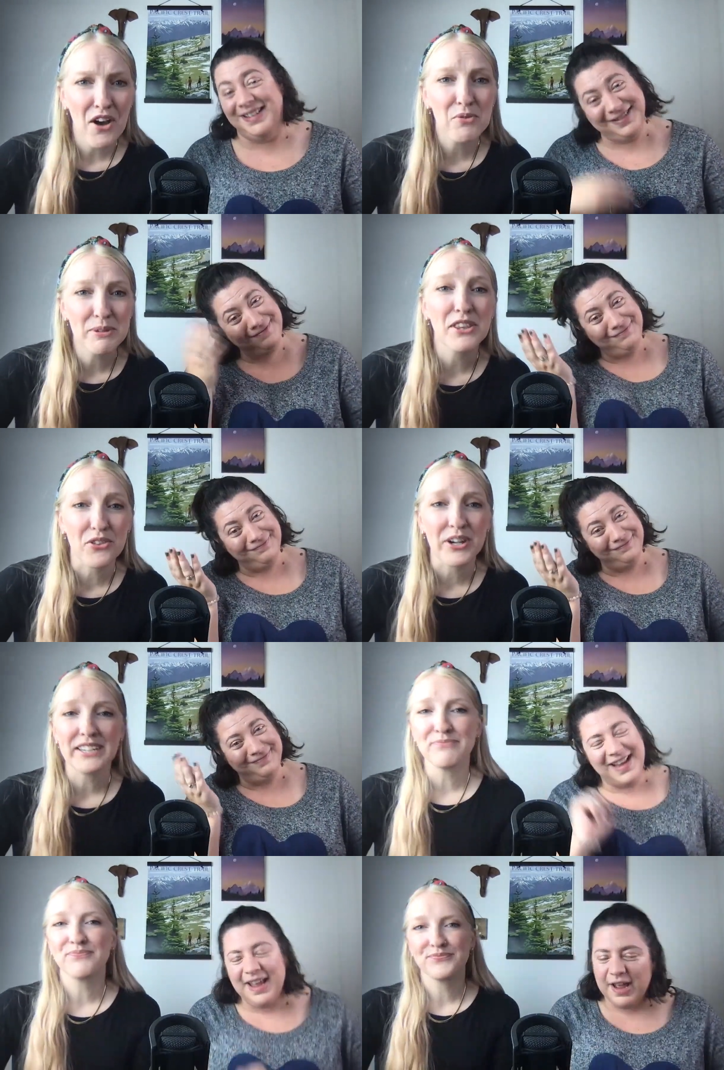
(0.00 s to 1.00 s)
Speaker 1: would be the 3.
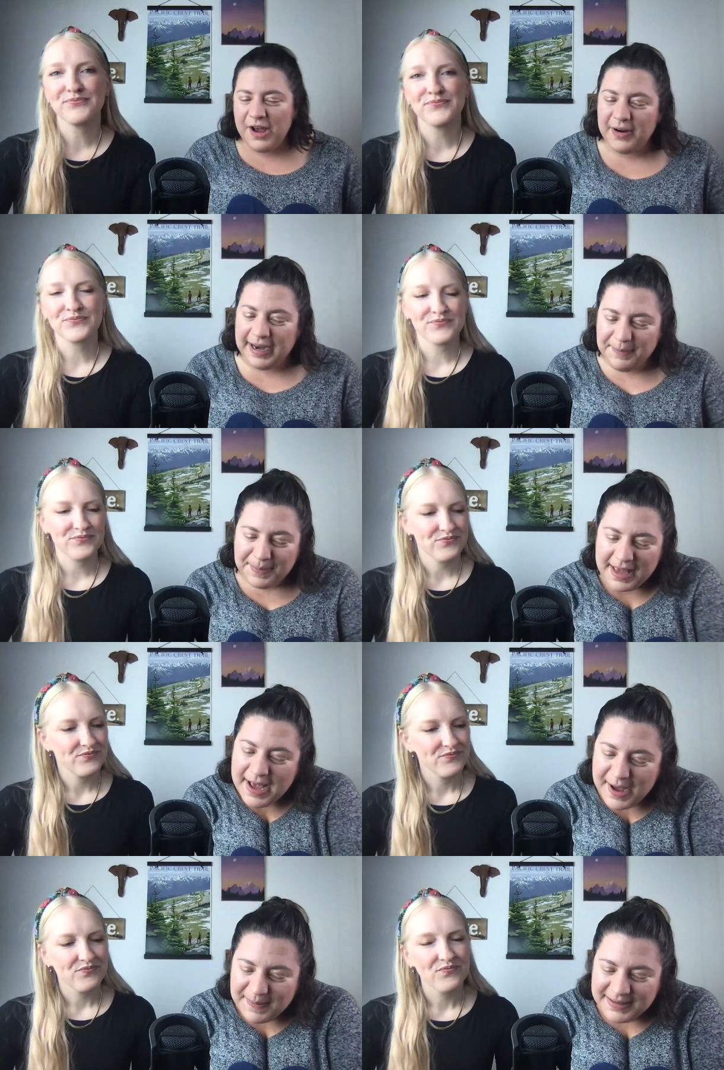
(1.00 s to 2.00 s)
Speaker 2: Okay.
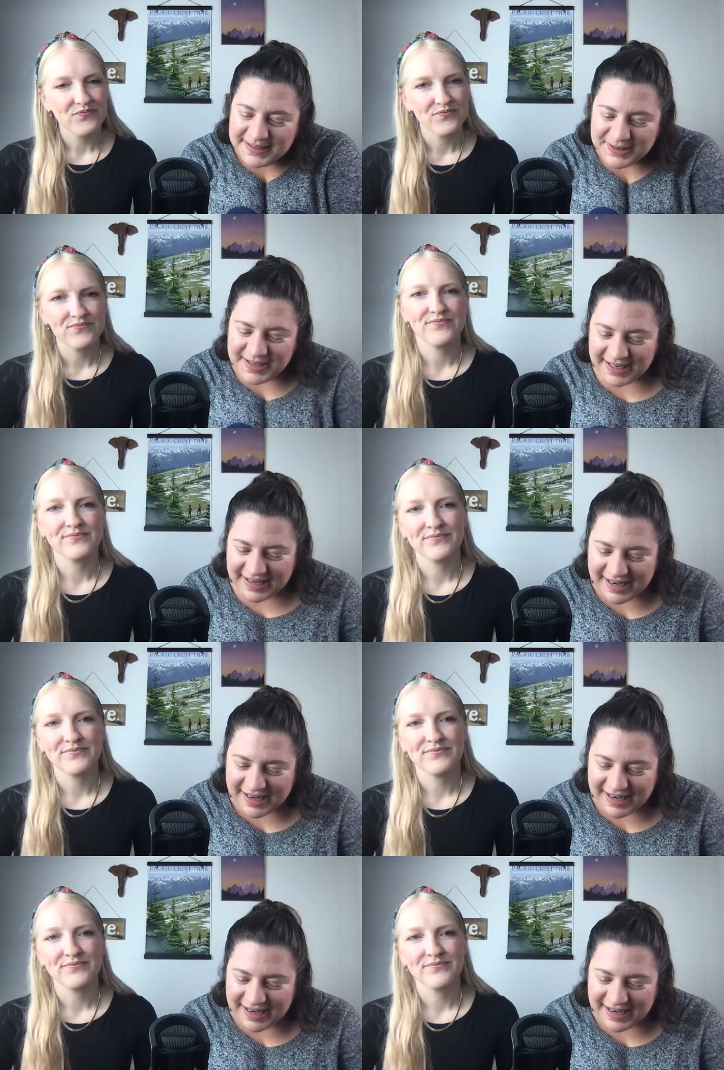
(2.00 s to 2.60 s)
So then